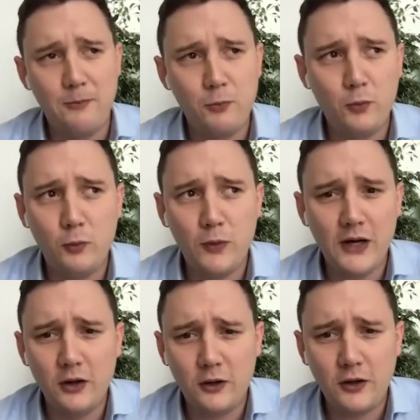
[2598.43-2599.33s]
we
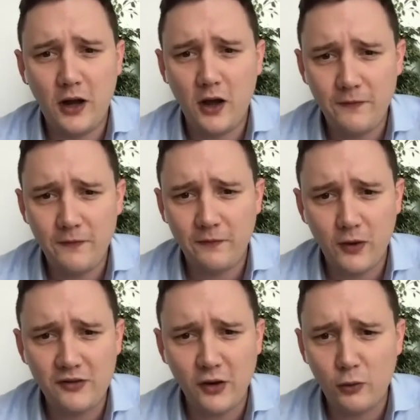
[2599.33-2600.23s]
could look at either free
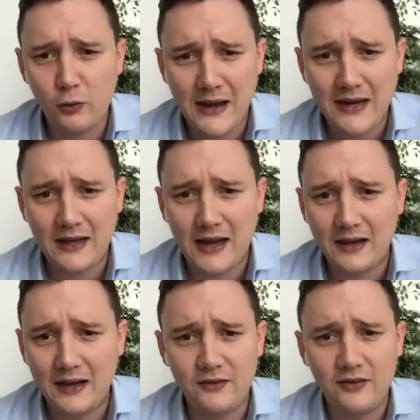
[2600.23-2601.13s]
zone or mainland.